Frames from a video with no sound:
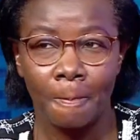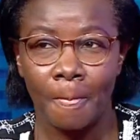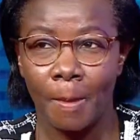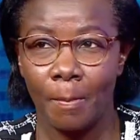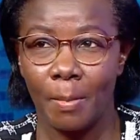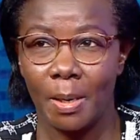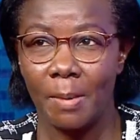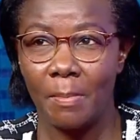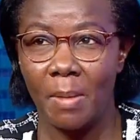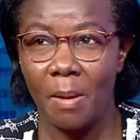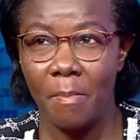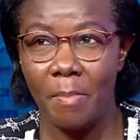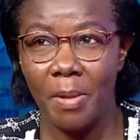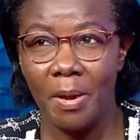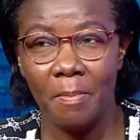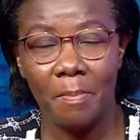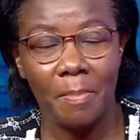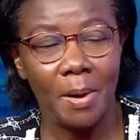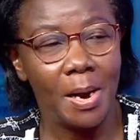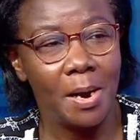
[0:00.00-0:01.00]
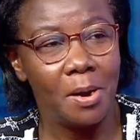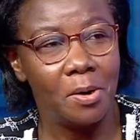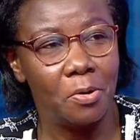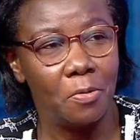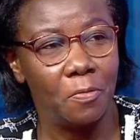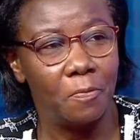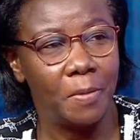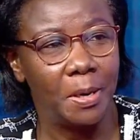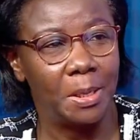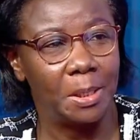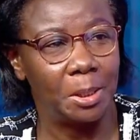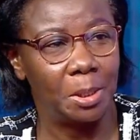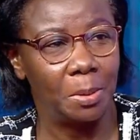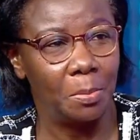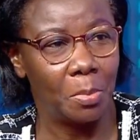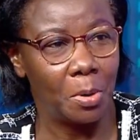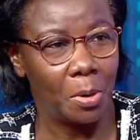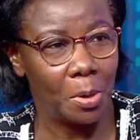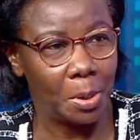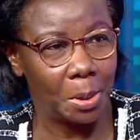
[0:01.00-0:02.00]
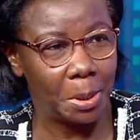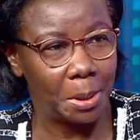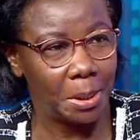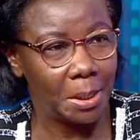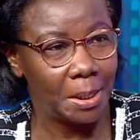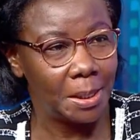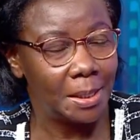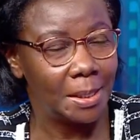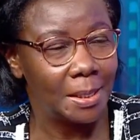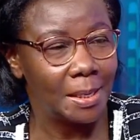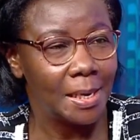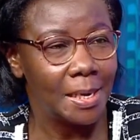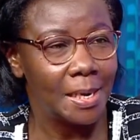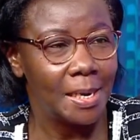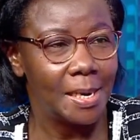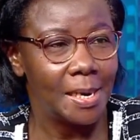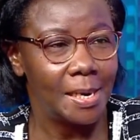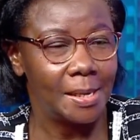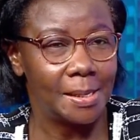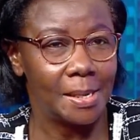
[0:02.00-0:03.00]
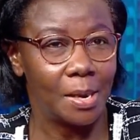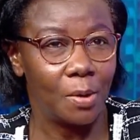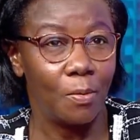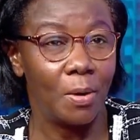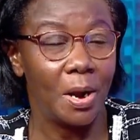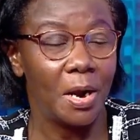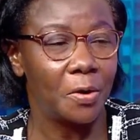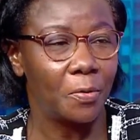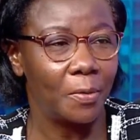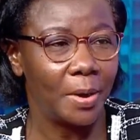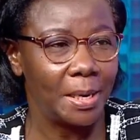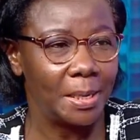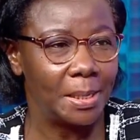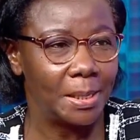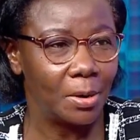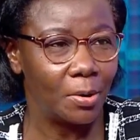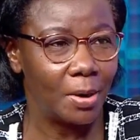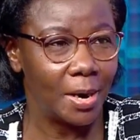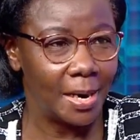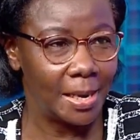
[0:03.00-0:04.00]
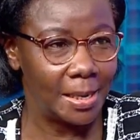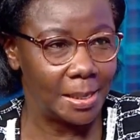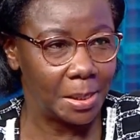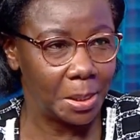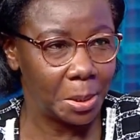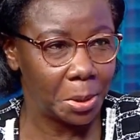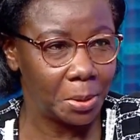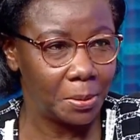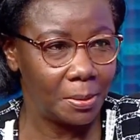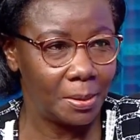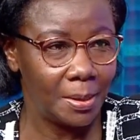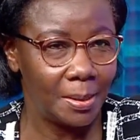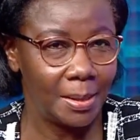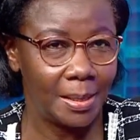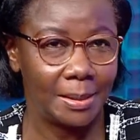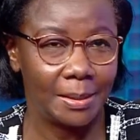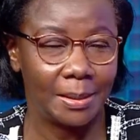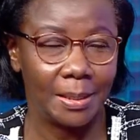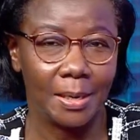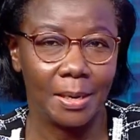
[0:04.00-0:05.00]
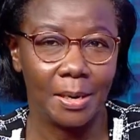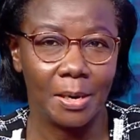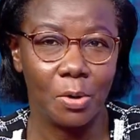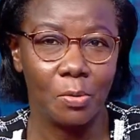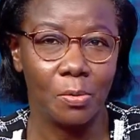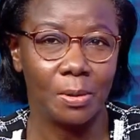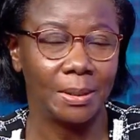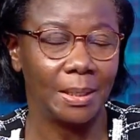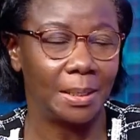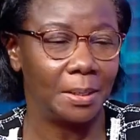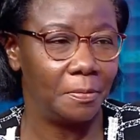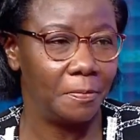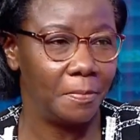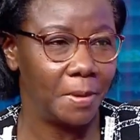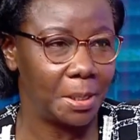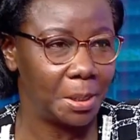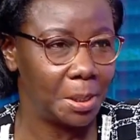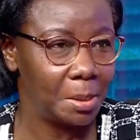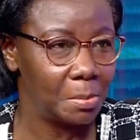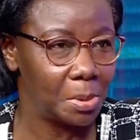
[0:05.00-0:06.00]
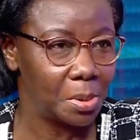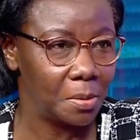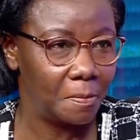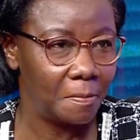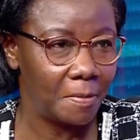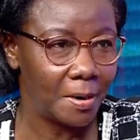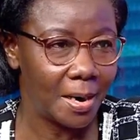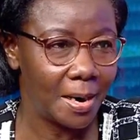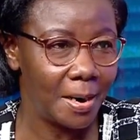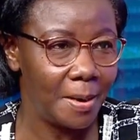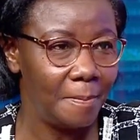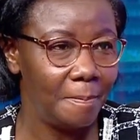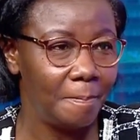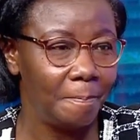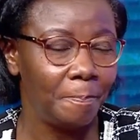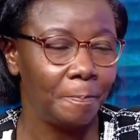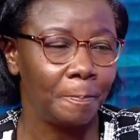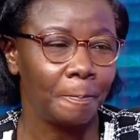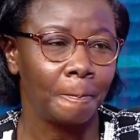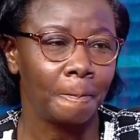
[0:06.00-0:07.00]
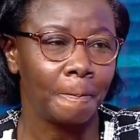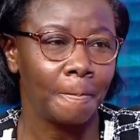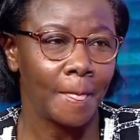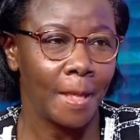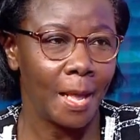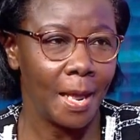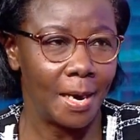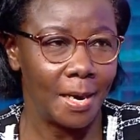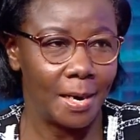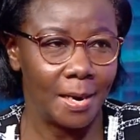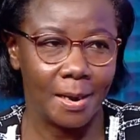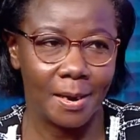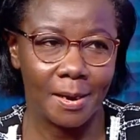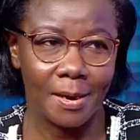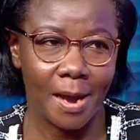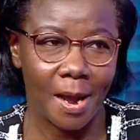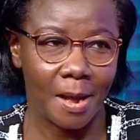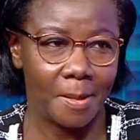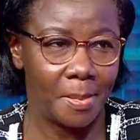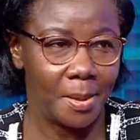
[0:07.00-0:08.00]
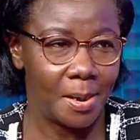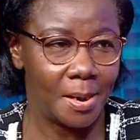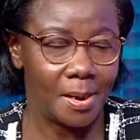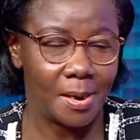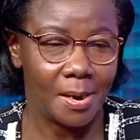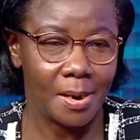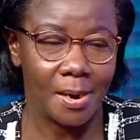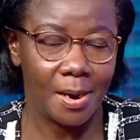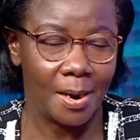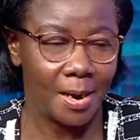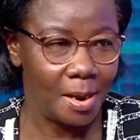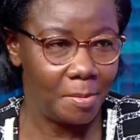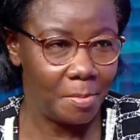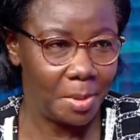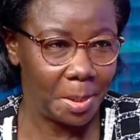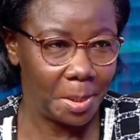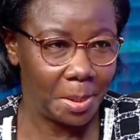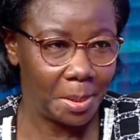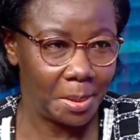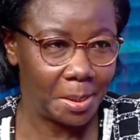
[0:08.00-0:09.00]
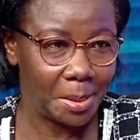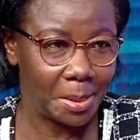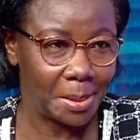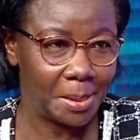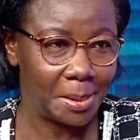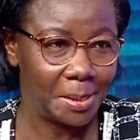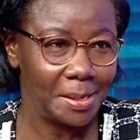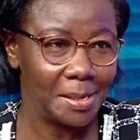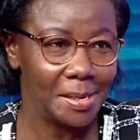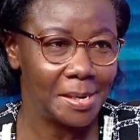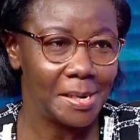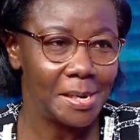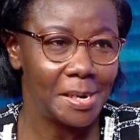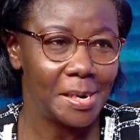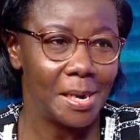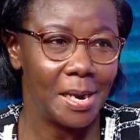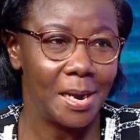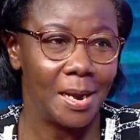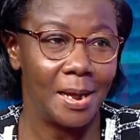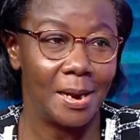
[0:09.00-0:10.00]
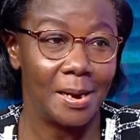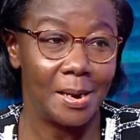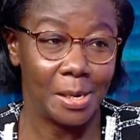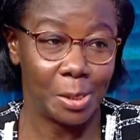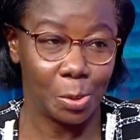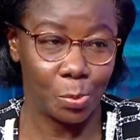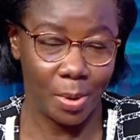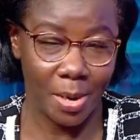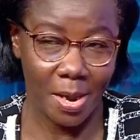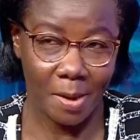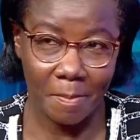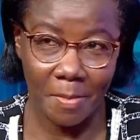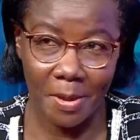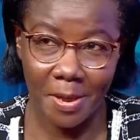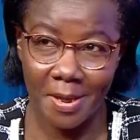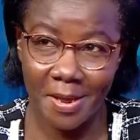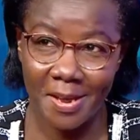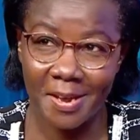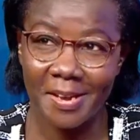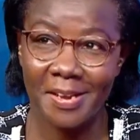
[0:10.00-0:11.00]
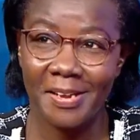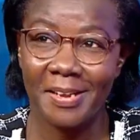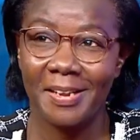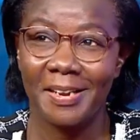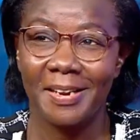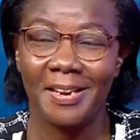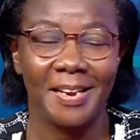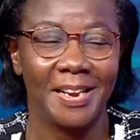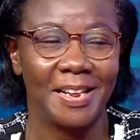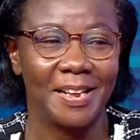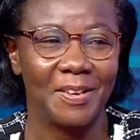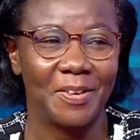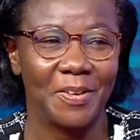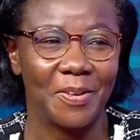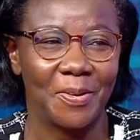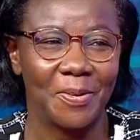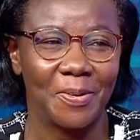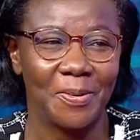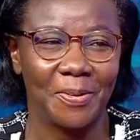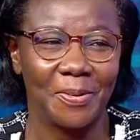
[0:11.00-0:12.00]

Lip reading: but I'm a member of Victimology. It's a worldwide organization that looks at victims of crime and other calamities. And that's why I'm here. Thank you.